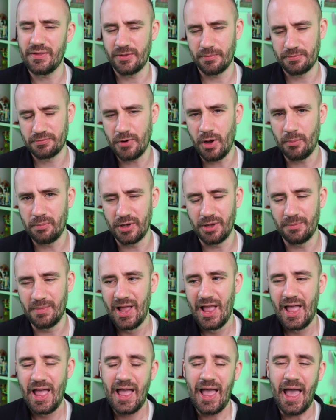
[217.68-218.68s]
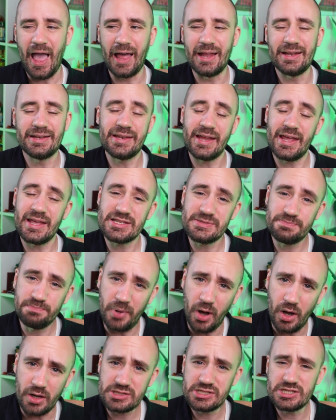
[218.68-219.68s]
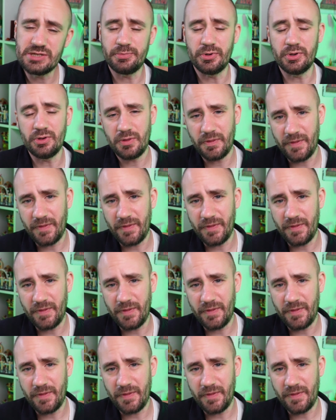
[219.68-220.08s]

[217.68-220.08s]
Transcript: the problem, and it's possible